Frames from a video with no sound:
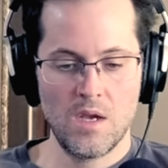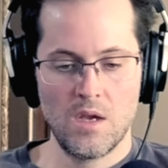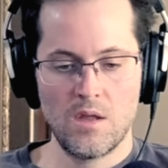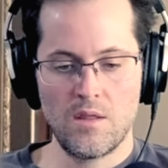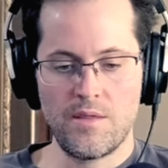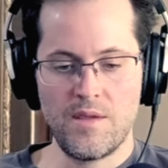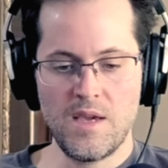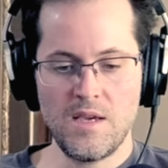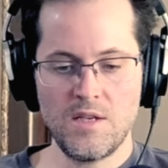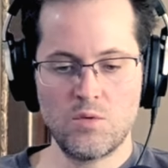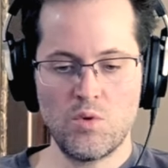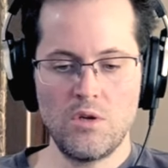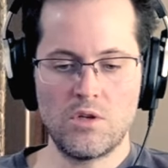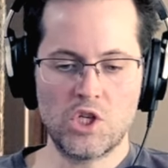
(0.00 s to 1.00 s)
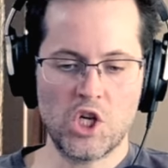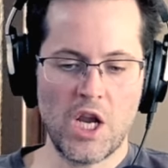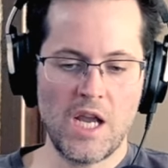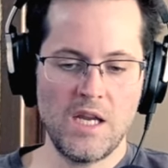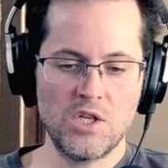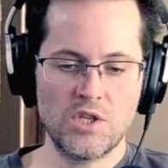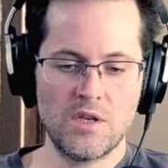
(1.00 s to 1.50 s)
These, when you
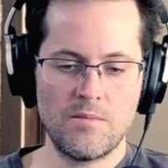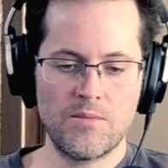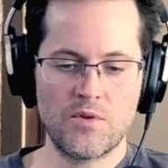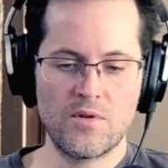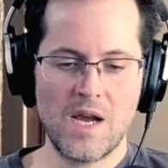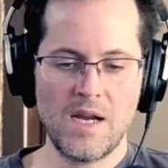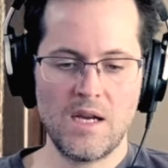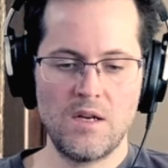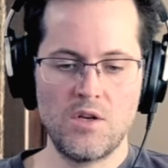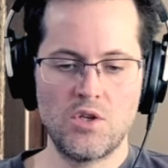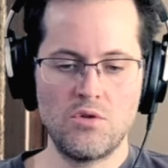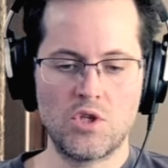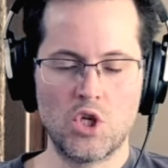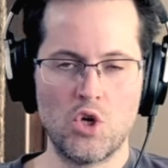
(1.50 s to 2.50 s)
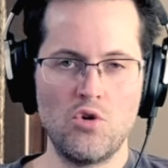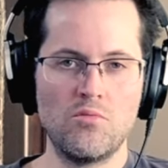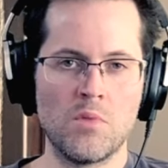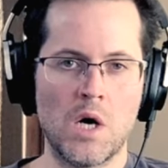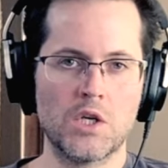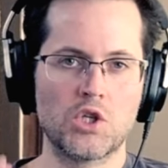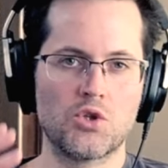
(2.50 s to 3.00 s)
change them, they're not going to do too
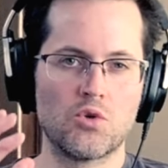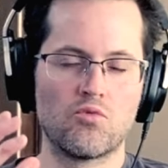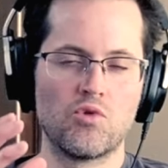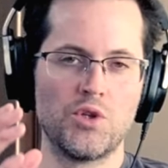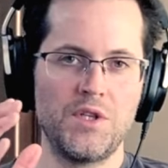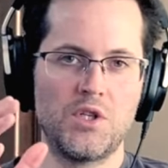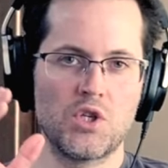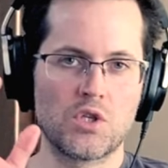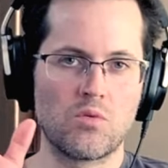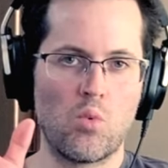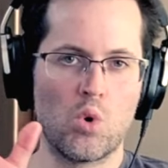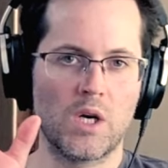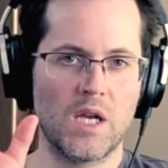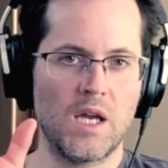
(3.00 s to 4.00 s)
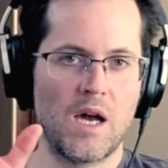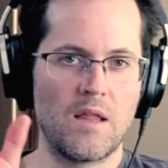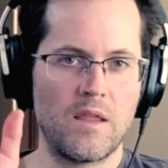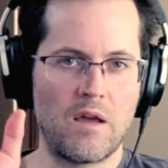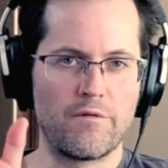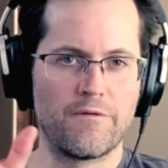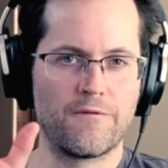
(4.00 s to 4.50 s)
much. They're really just working on
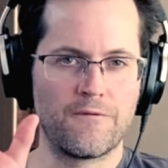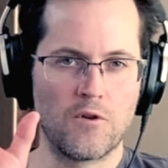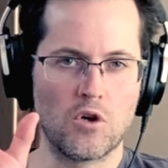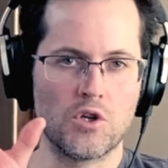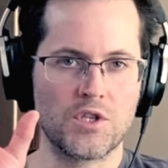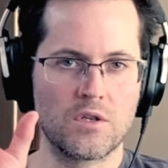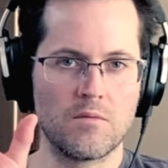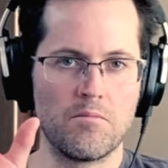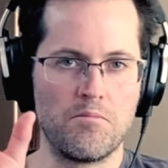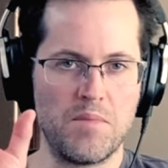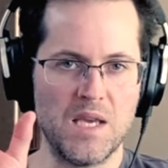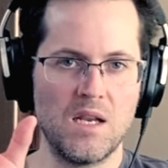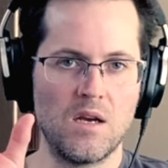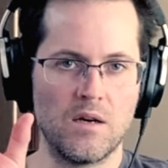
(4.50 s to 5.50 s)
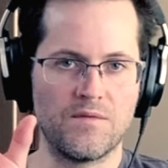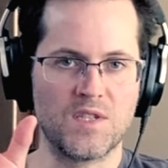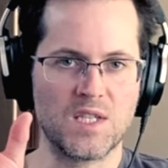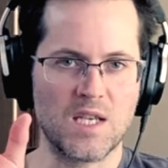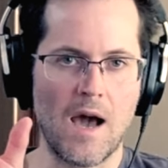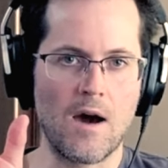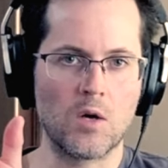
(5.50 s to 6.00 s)
that first bit of
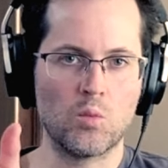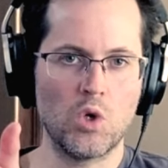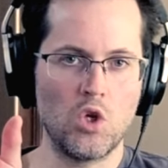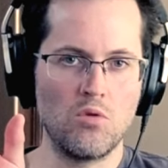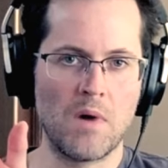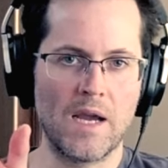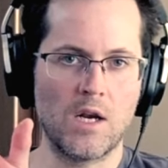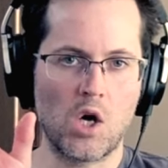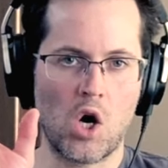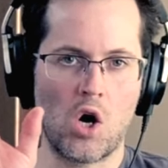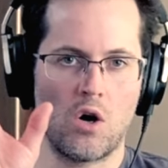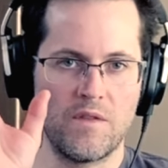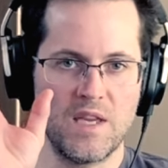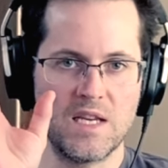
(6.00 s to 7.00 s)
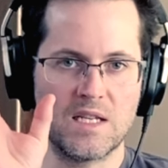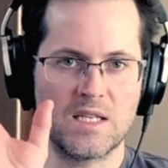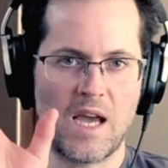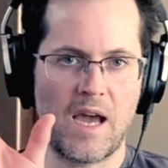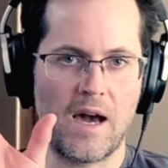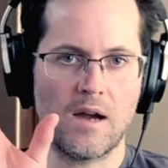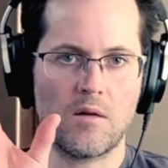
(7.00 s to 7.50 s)
sound, what you might call the
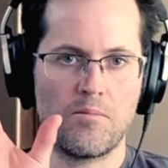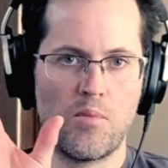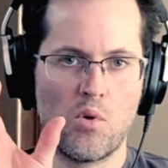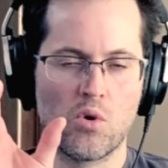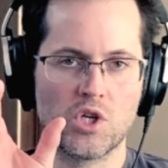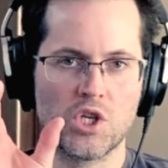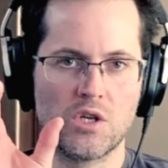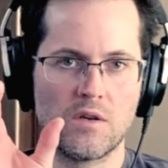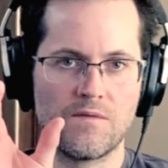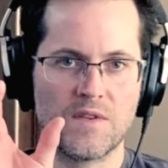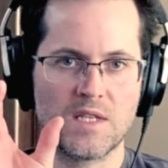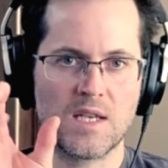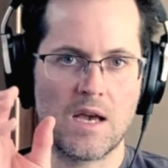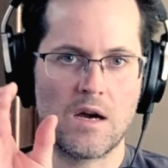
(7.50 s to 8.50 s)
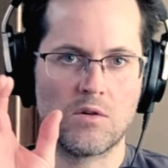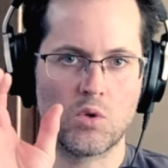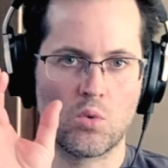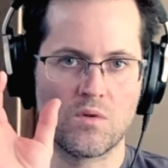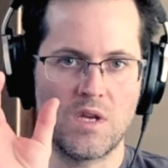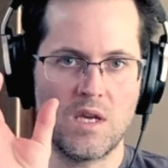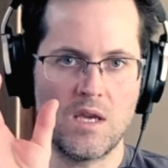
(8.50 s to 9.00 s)
attack portion of the sound
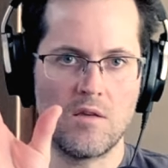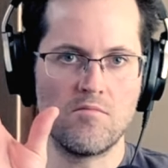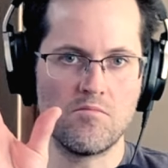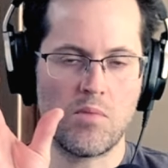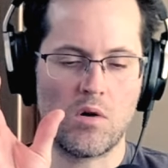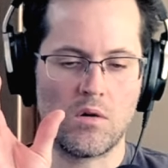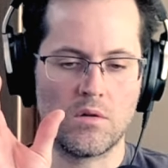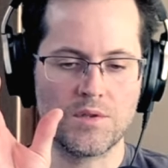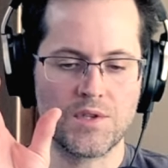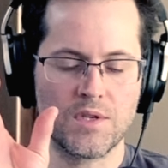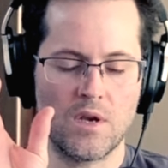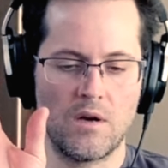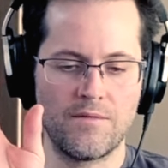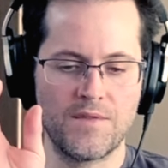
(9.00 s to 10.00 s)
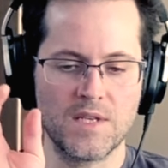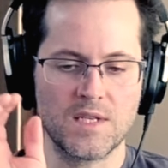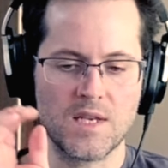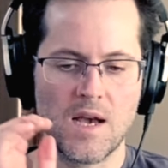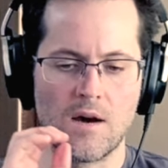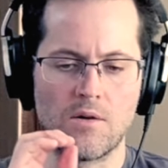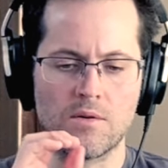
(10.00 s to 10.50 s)
or the impulse of the
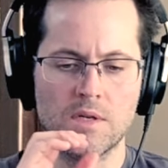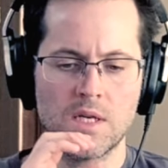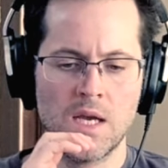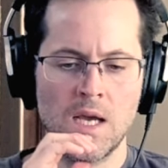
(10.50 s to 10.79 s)
sound.